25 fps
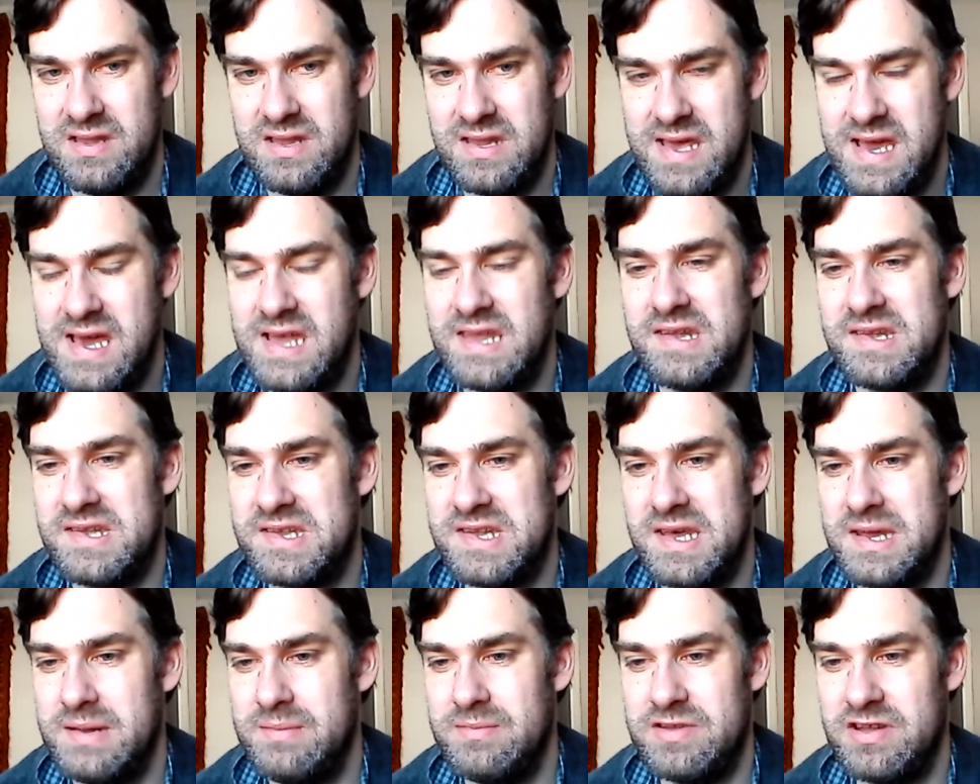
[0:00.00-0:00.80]
at the
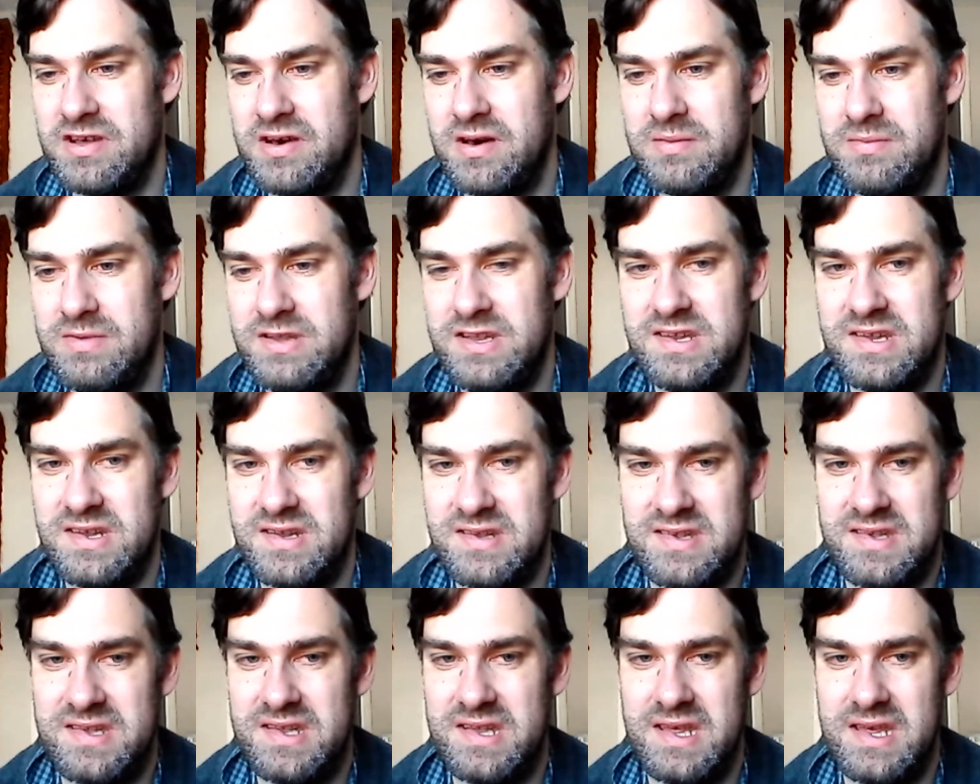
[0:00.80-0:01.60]
same time he
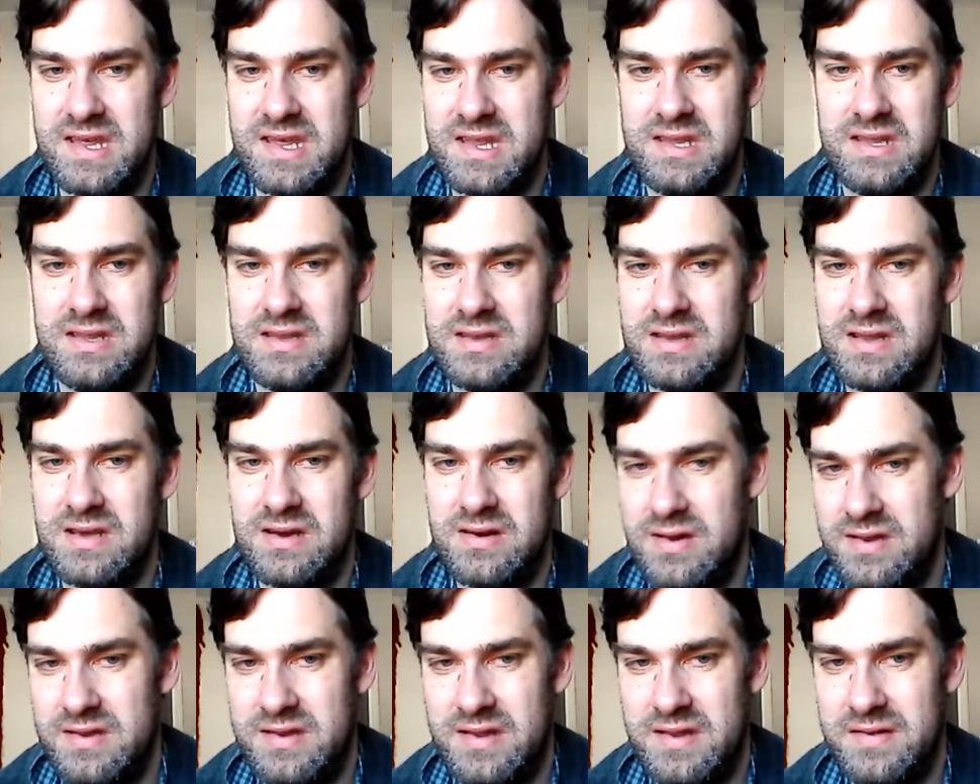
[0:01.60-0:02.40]
does say,
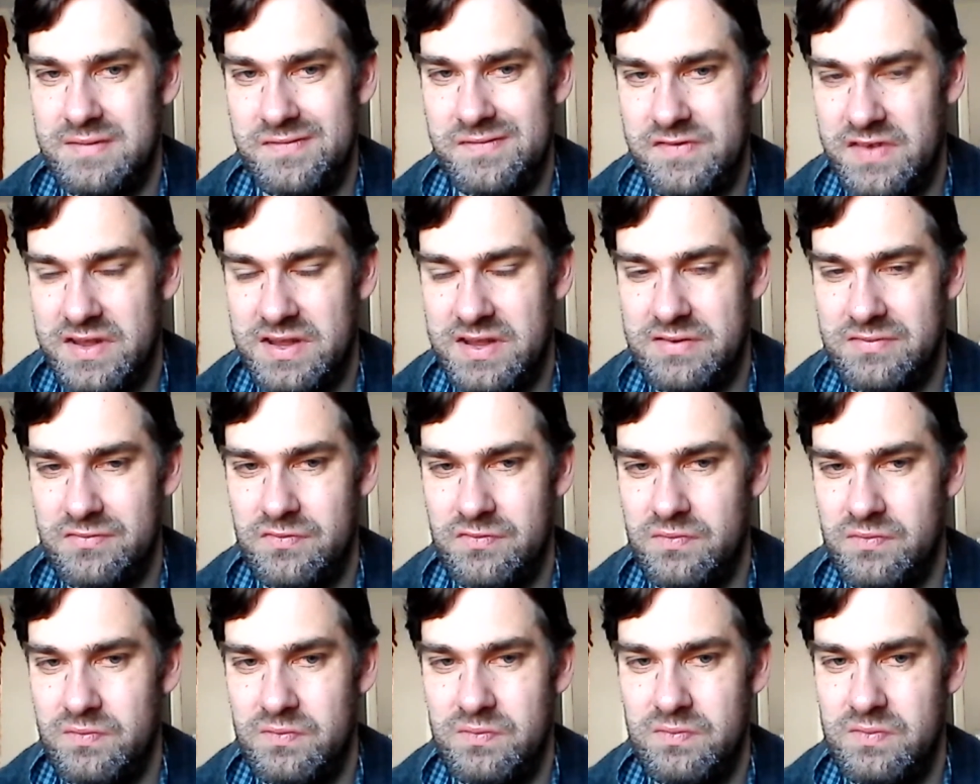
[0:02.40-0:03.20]
I don't
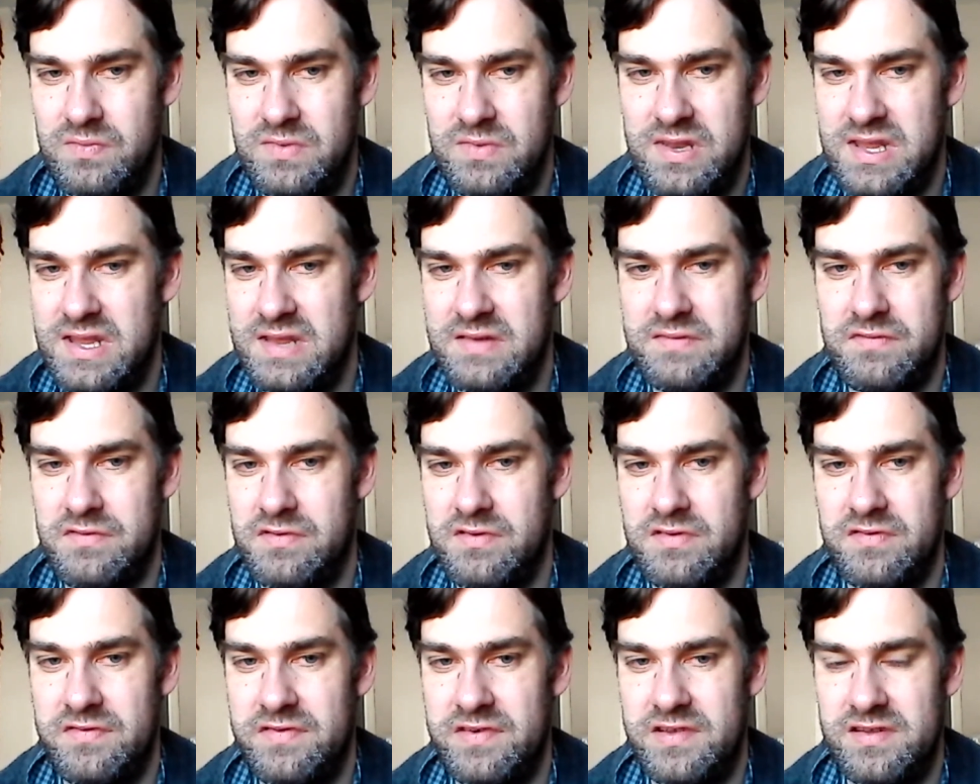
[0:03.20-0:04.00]
think
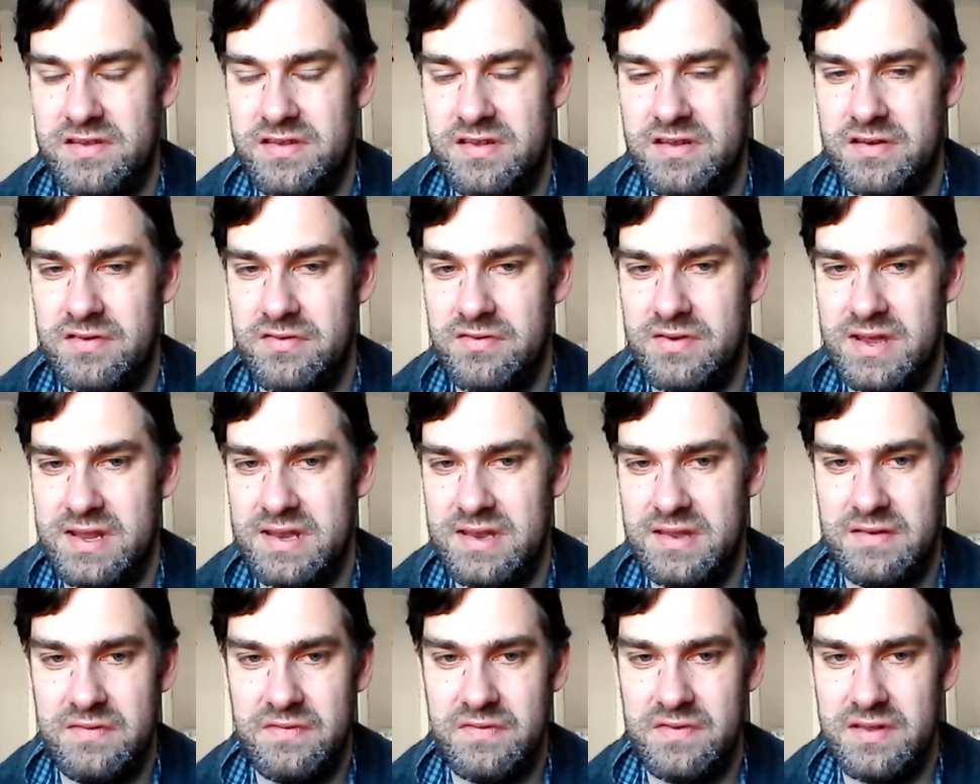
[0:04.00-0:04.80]
neither of us are
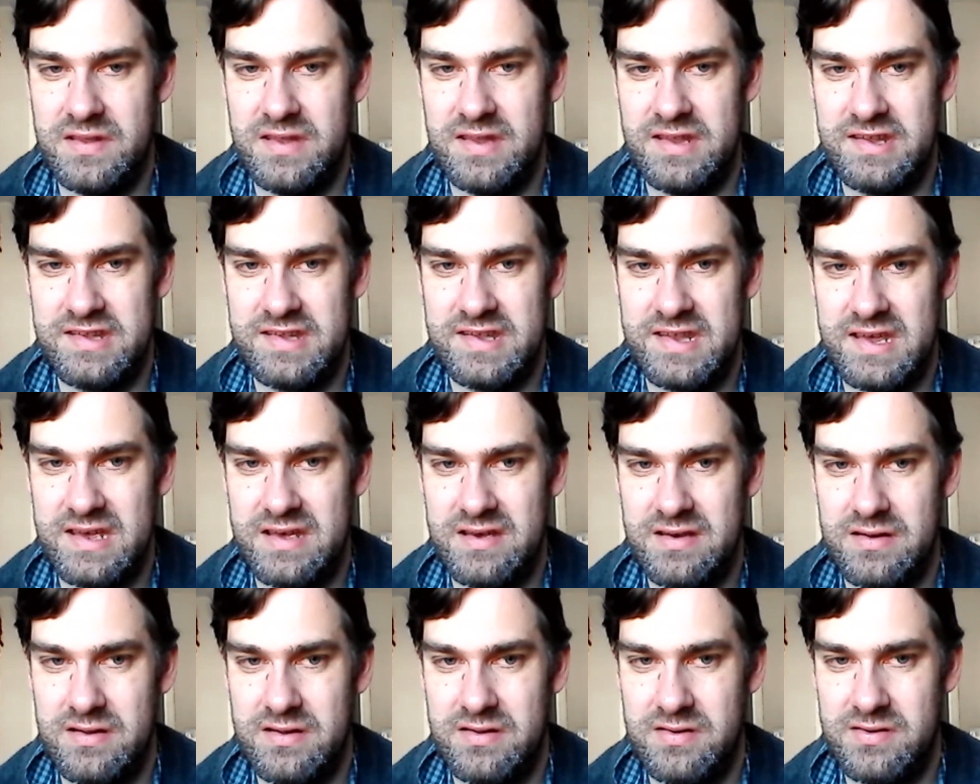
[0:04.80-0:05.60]
ready for this at
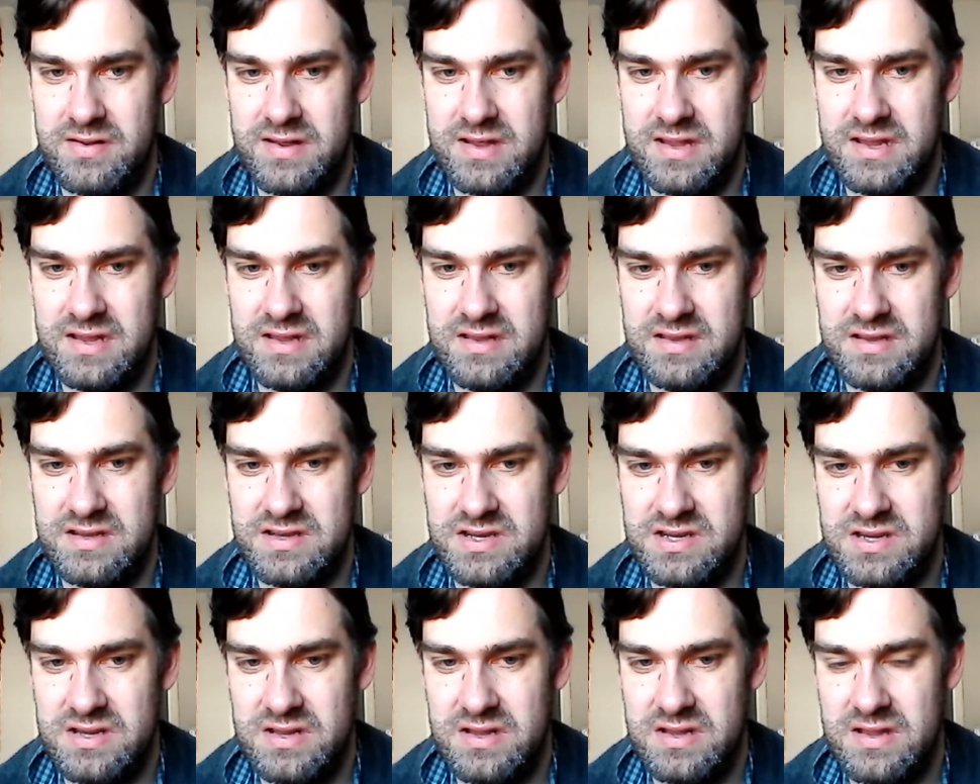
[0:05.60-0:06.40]
our
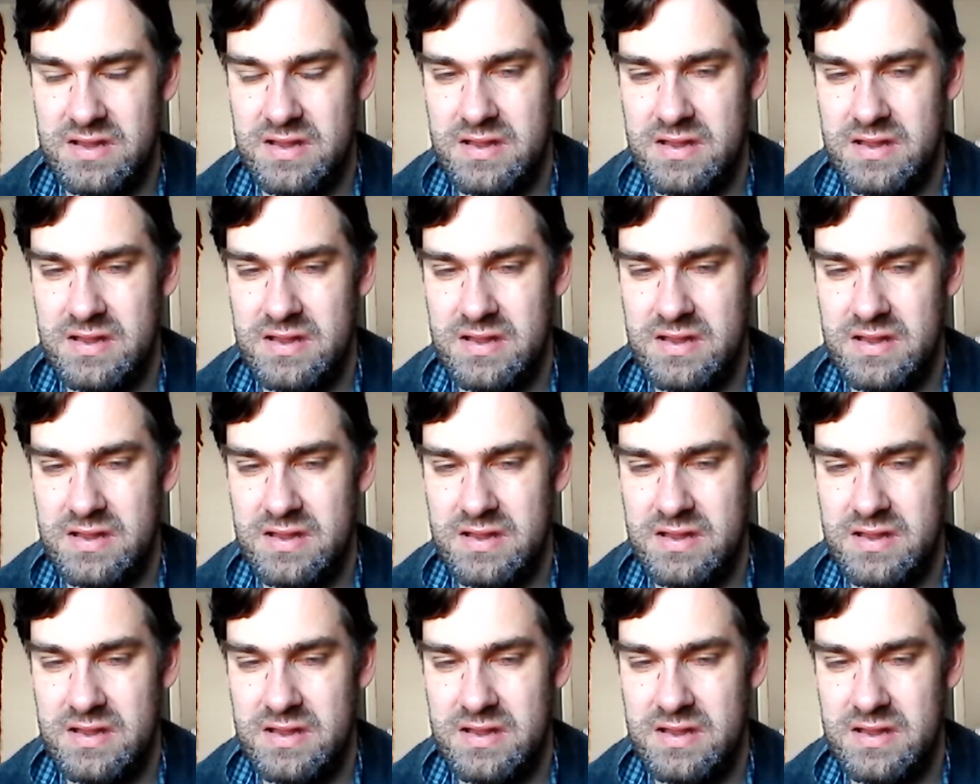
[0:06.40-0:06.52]
age.